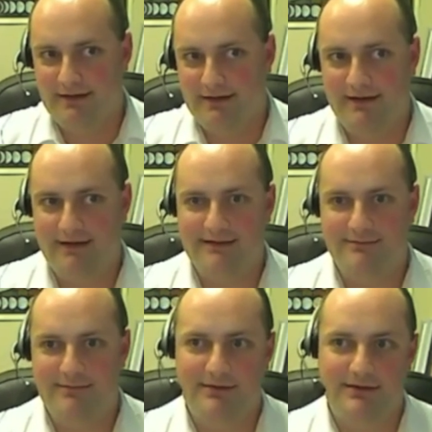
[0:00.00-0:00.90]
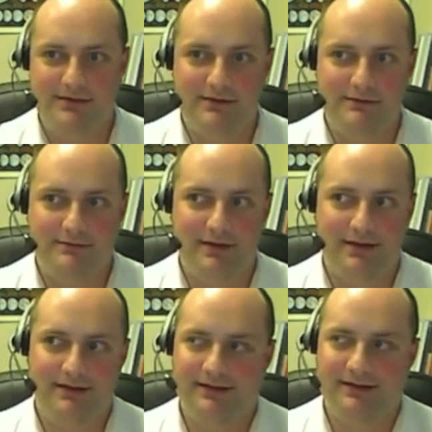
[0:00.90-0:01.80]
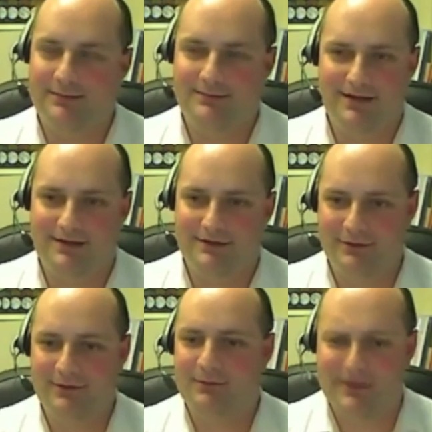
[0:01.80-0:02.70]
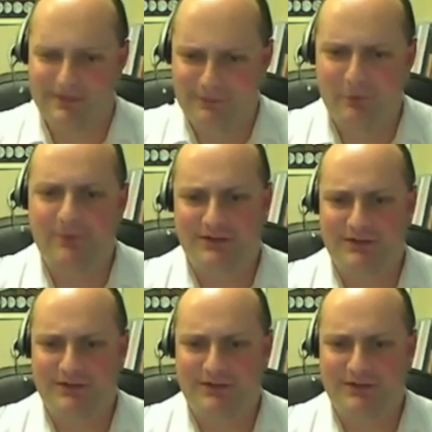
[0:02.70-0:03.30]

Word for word: uh, I guess maybe uh, right. I'm not sure what I'm looking for, but to,